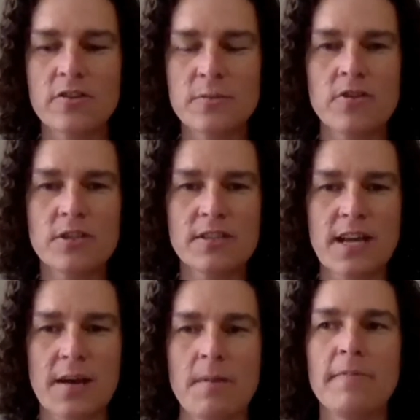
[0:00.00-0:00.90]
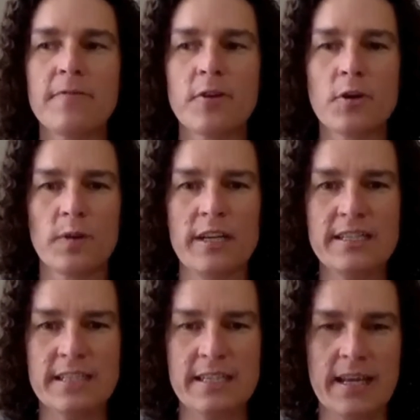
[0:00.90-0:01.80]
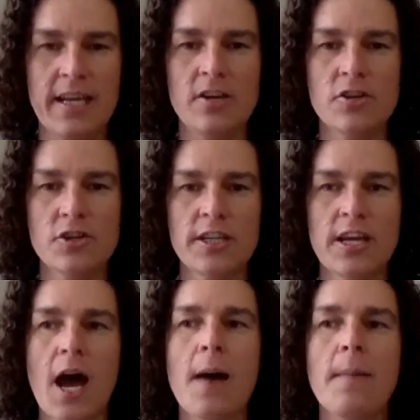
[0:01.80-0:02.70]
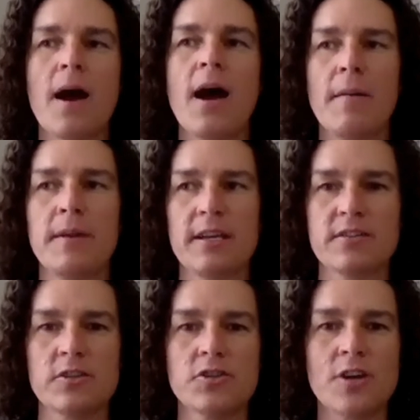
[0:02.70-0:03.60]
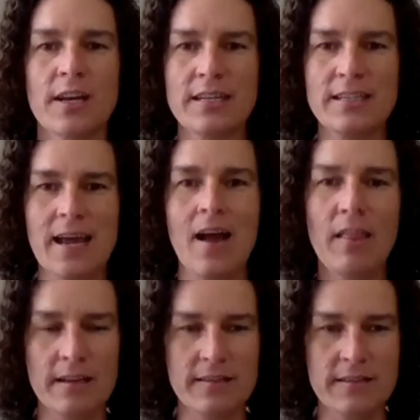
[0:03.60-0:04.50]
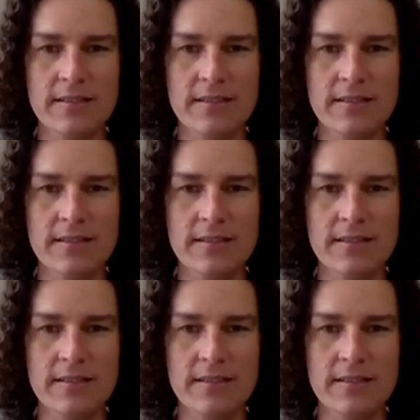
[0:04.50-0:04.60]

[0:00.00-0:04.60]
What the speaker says: emotions come up for a reason. They usually come up because they're trying to tell us.